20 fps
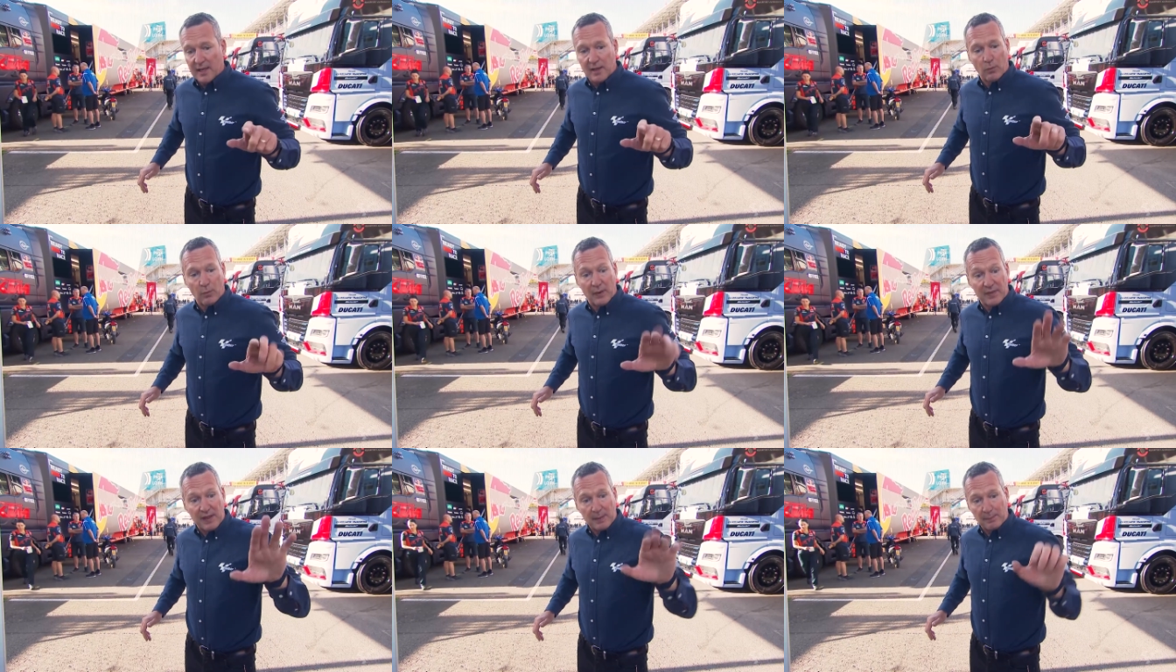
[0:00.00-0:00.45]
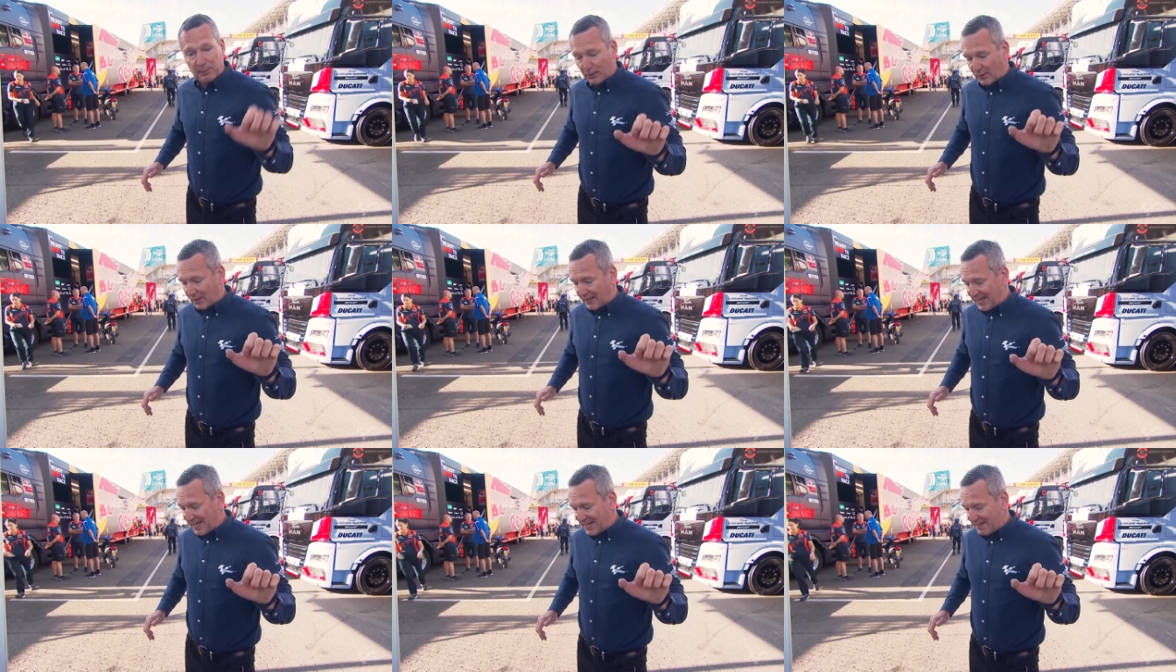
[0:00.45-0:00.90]
When they pull
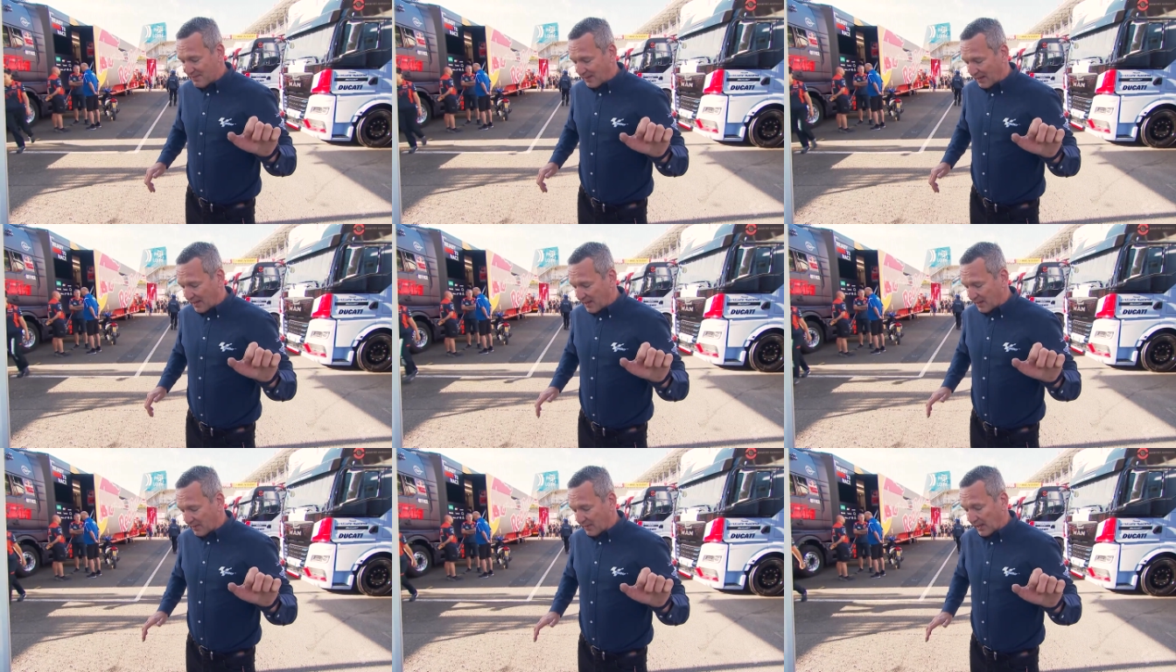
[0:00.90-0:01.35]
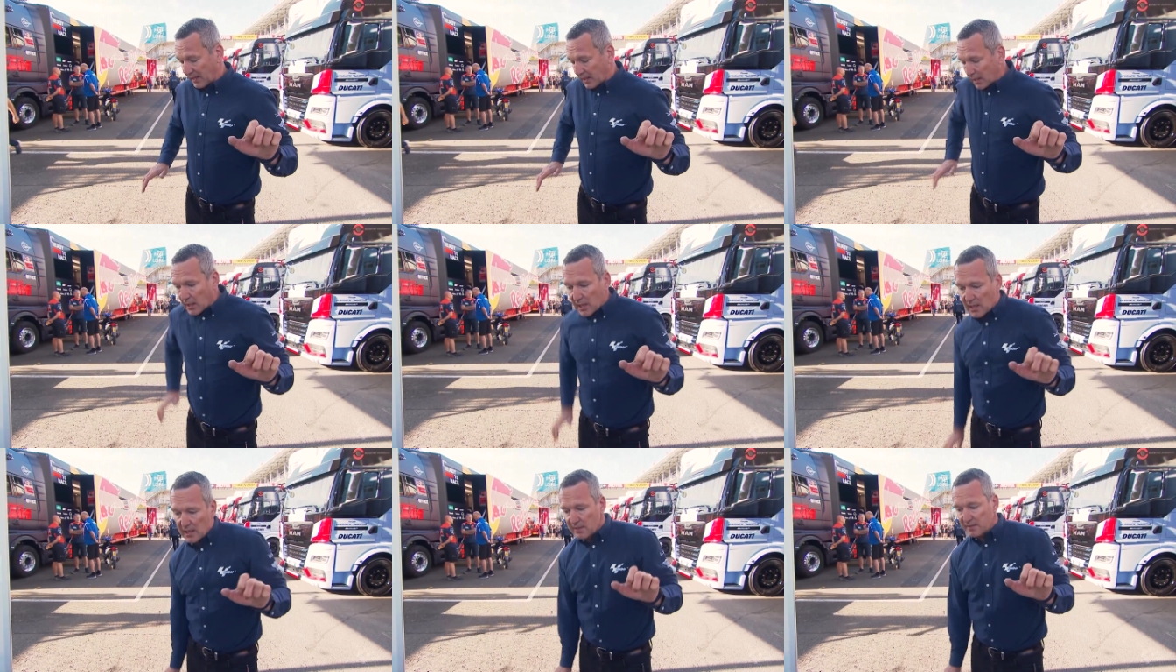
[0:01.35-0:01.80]
the lever, they
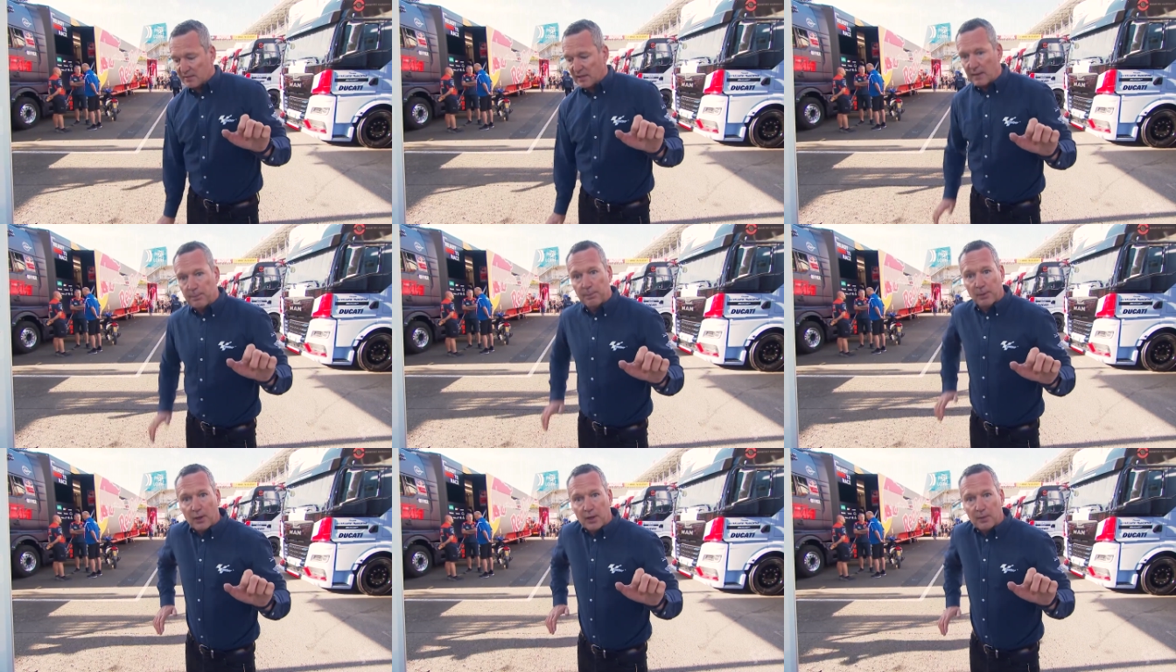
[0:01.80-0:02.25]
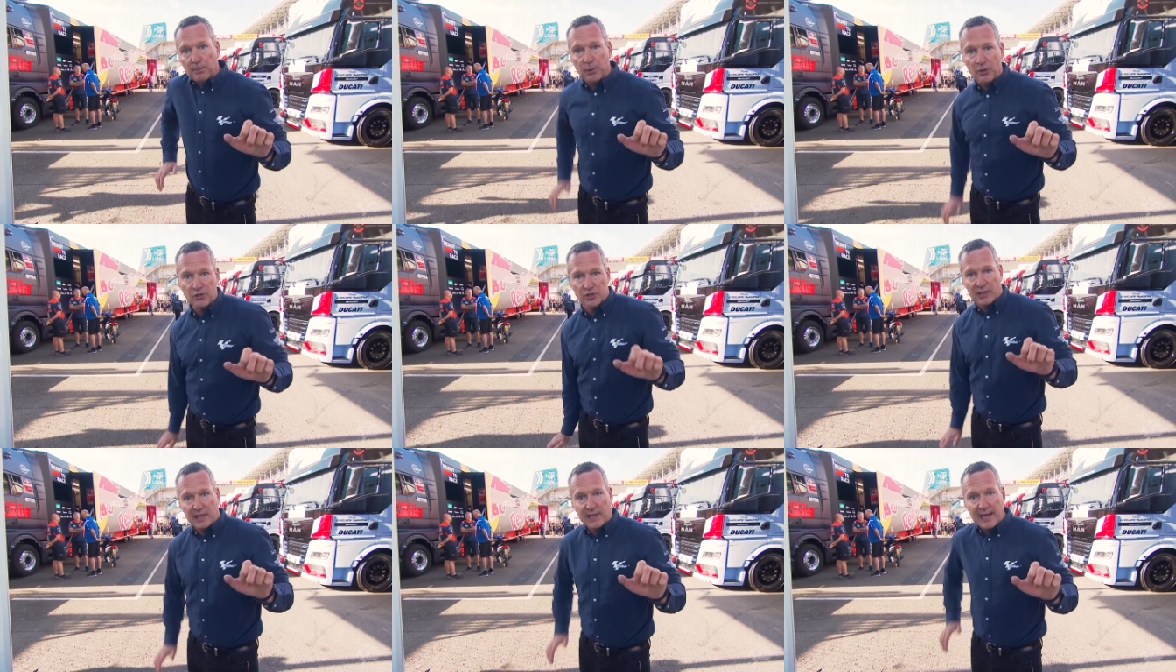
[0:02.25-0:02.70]
can easily pull it,
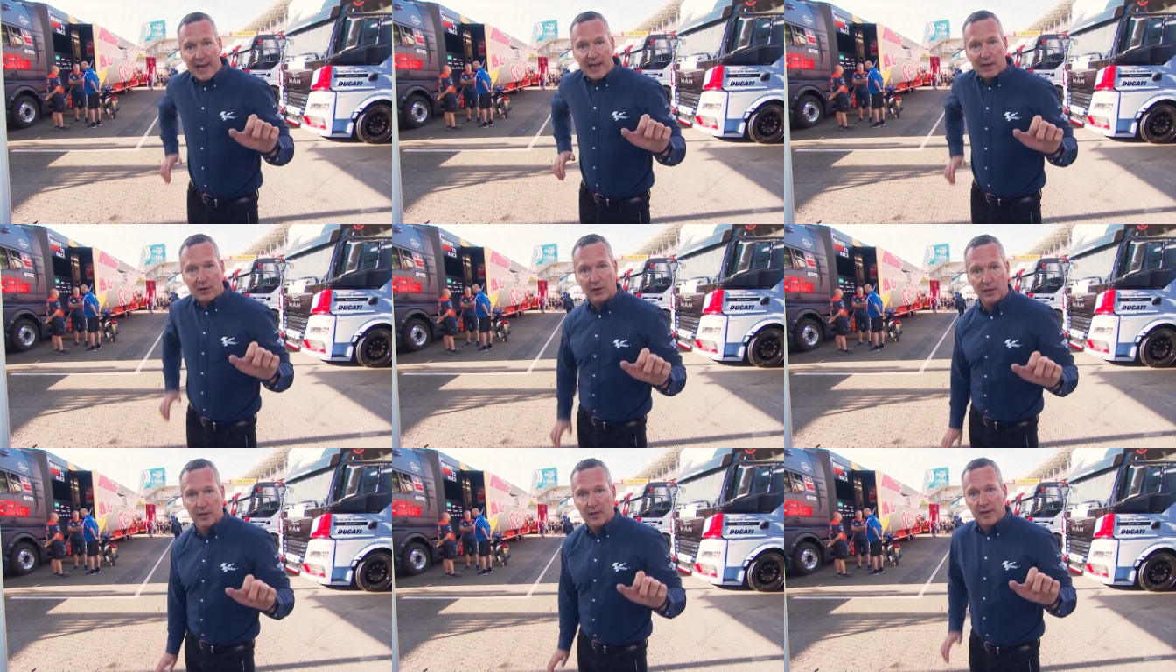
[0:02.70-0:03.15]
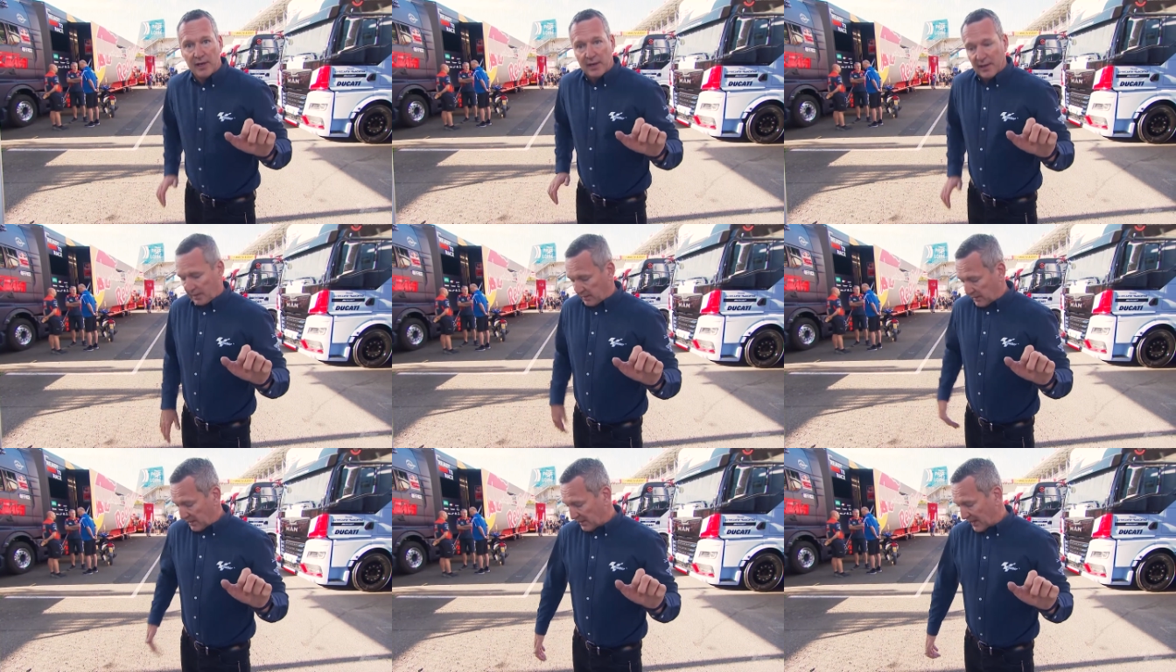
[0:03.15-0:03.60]
push it down,
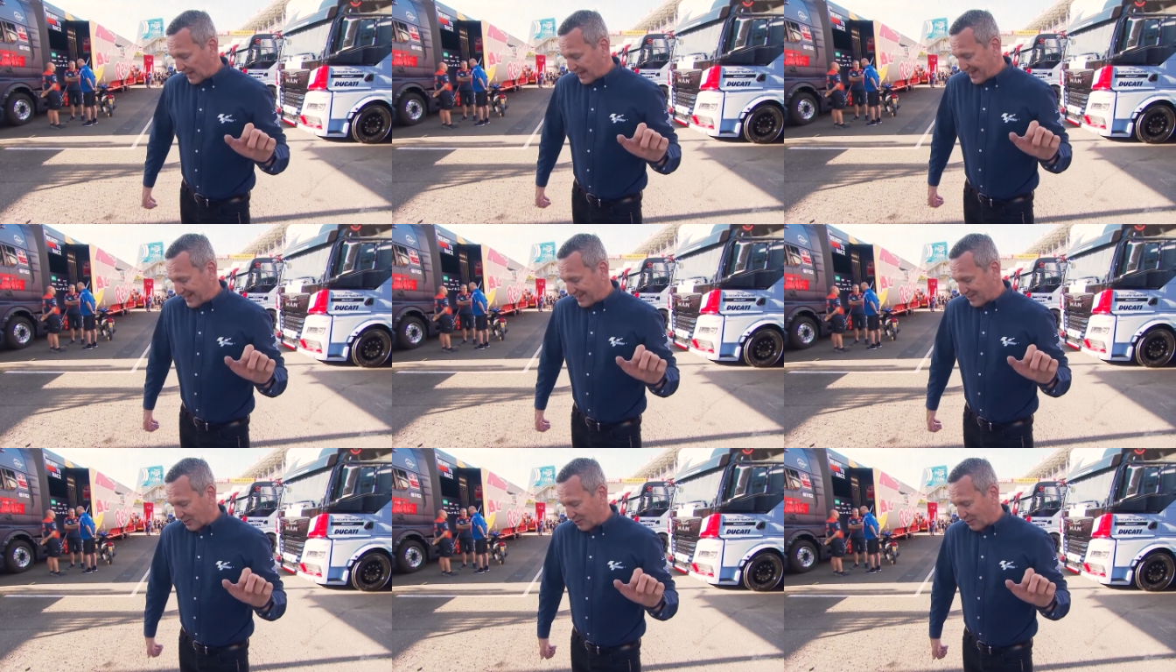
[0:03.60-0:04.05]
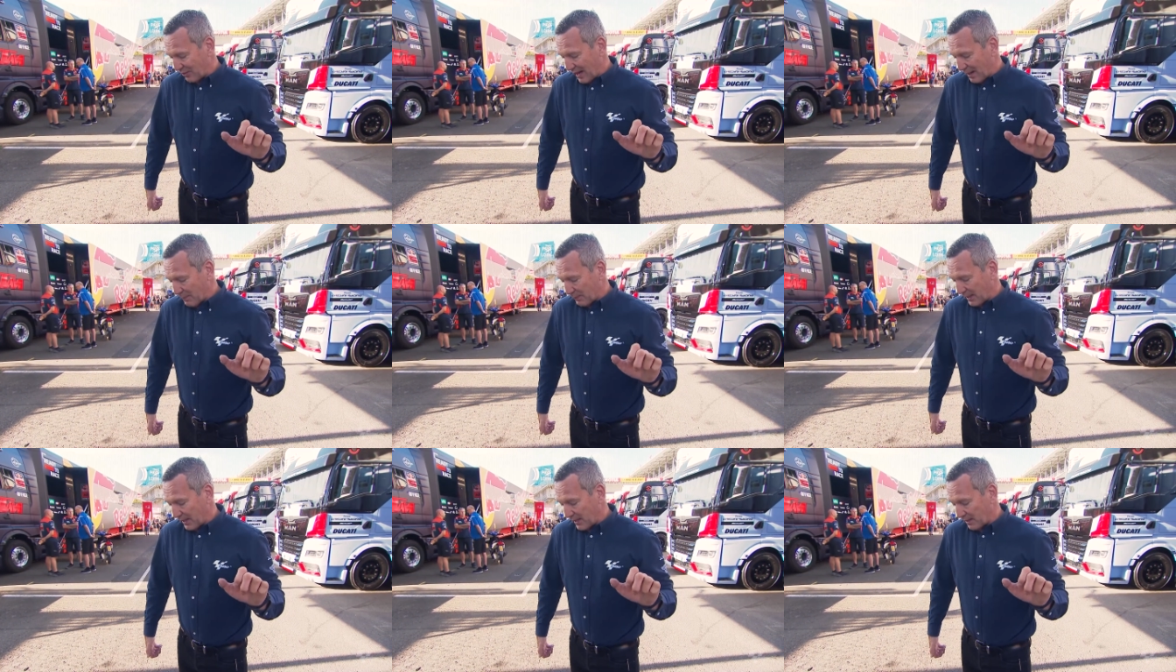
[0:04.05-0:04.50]
and then they need to
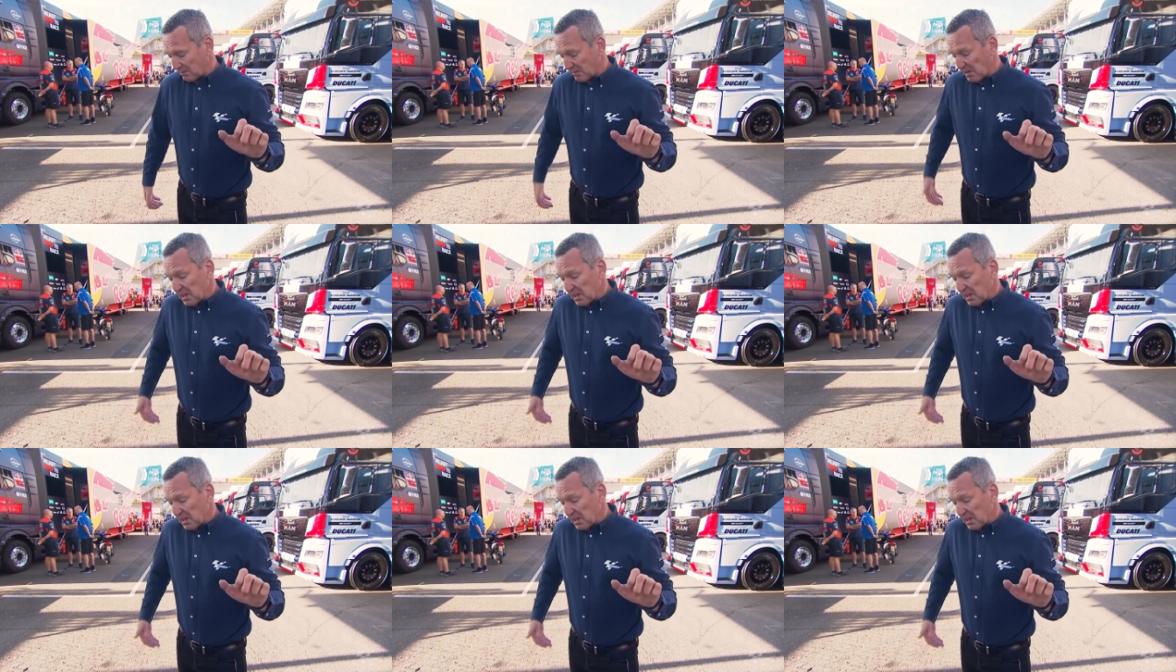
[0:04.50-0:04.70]
grab it.